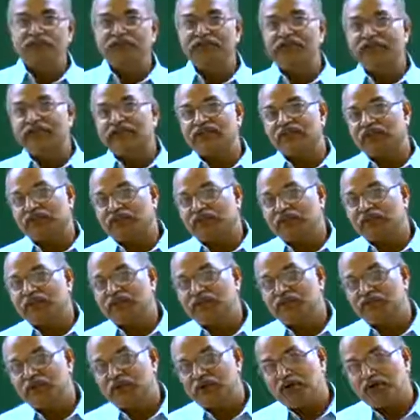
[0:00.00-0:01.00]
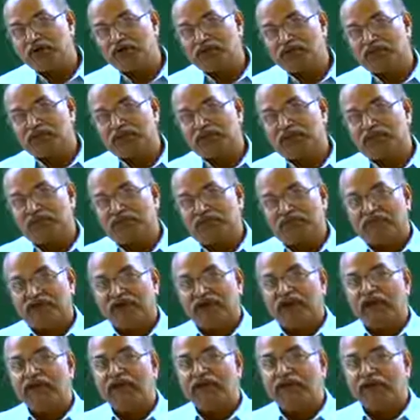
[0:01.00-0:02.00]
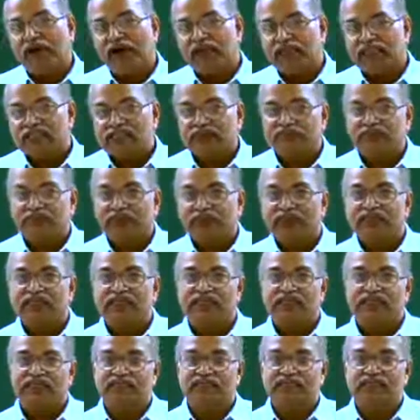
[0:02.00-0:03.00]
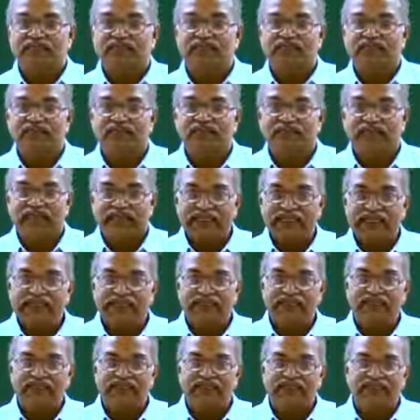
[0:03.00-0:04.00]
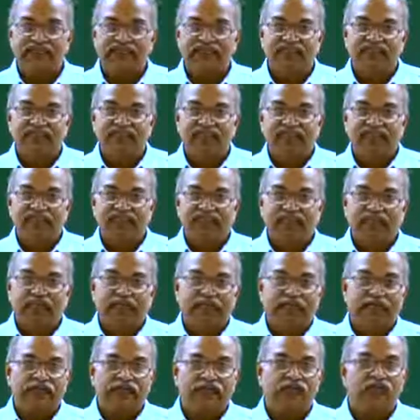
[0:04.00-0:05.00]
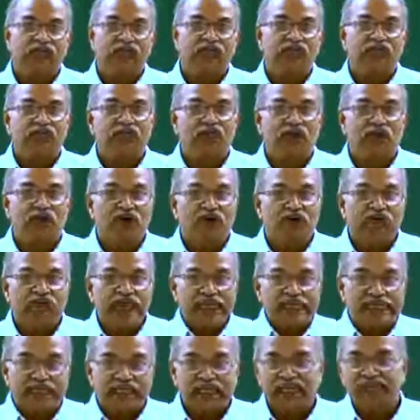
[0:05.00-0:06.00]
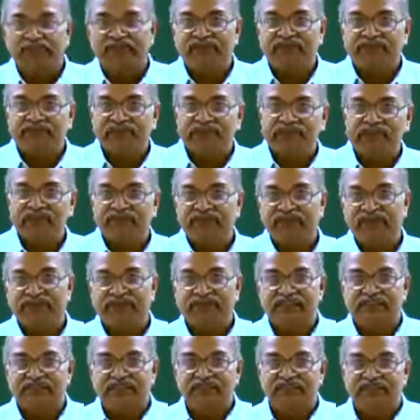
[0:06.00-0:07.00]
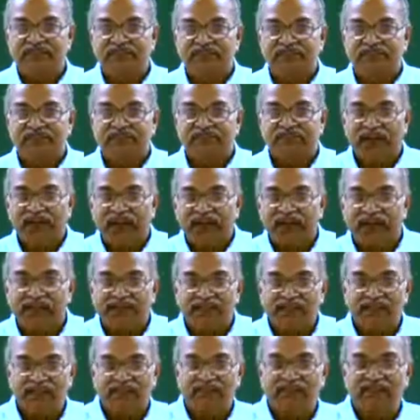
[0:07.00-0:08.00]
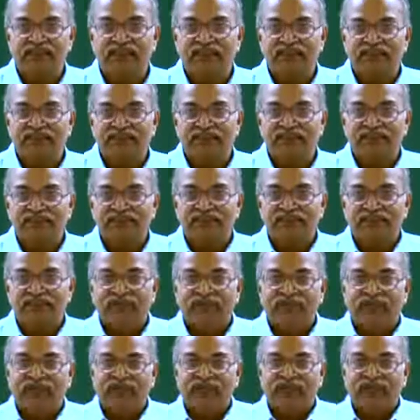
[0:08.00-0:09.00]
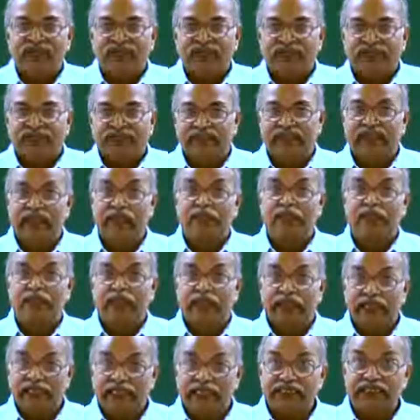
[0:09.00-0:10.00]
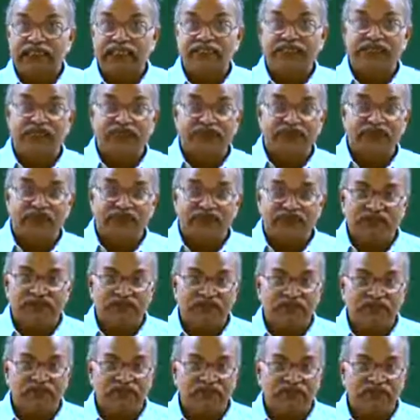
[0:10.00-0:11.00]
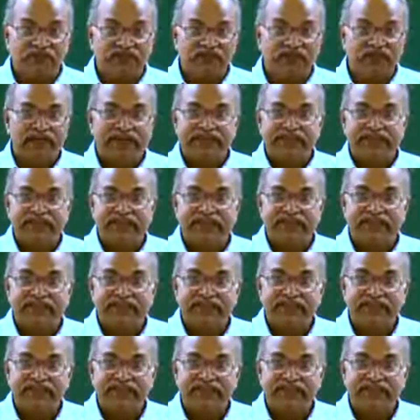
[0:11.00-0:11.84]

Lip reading: were talking about wave aspects of light. I talked about interference, diffraction, and then polarization of light.